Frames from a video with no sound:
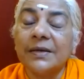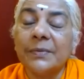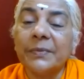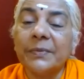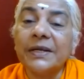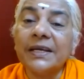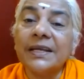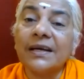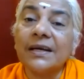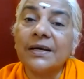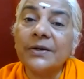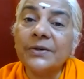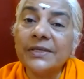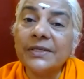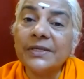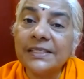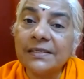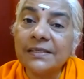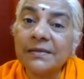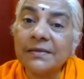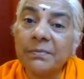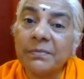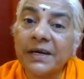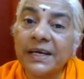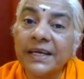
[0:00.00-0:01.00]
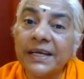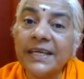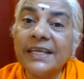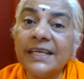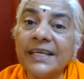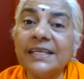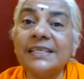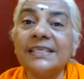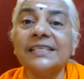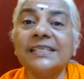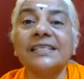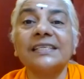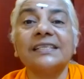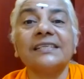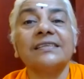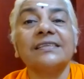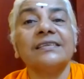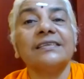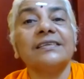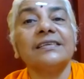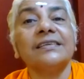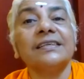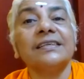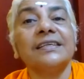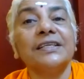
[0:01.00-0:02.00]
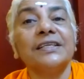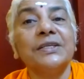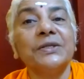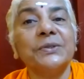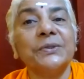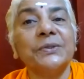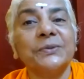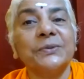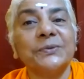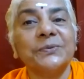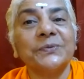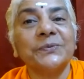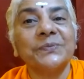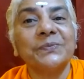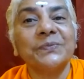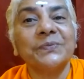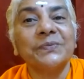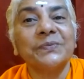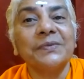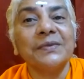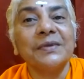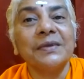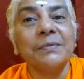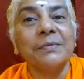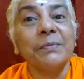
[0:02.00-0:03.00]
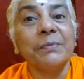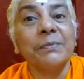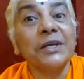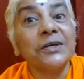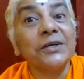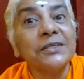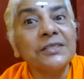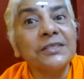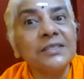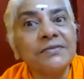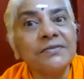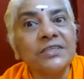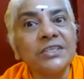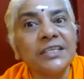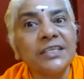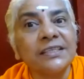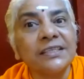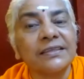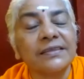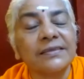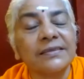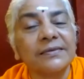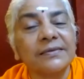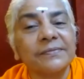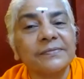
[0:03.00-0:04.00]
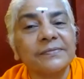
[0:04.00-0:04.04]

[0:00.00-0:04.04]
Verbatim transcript: But how does the mind uh, know? Because of chit.